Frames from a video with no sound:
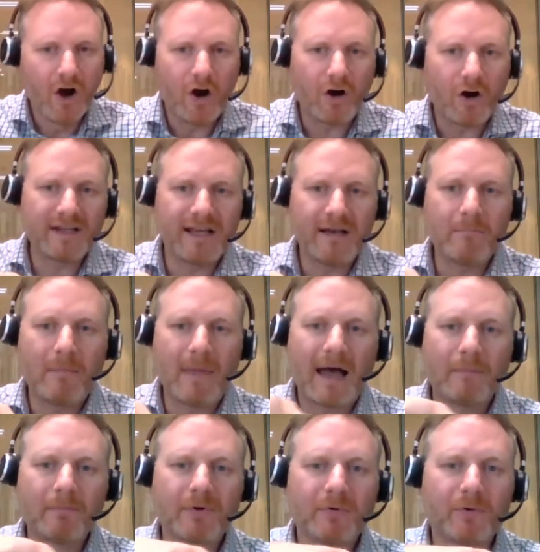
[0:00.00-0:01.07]
Or they'll
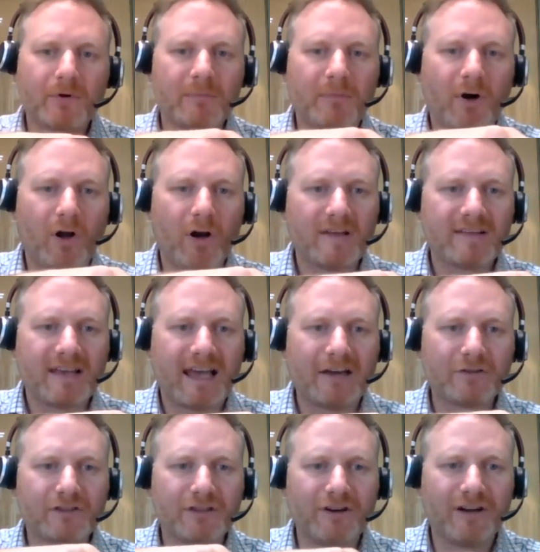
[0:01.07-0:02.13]
map where the ball is
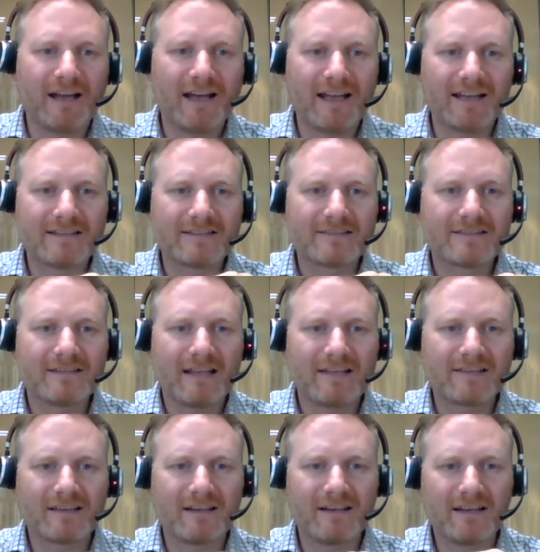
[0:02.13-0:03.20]
out on your hands. So that's
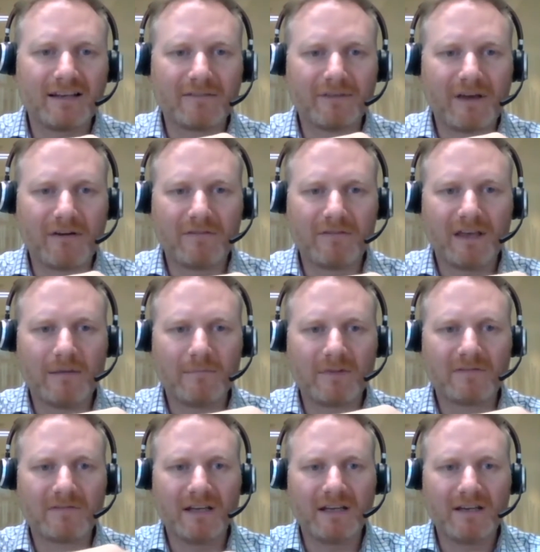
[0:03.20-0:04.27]
a kind of like a very
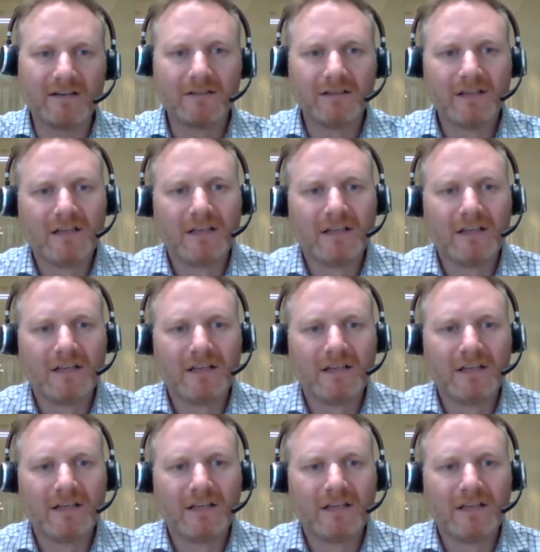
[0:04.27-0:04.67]
famous video.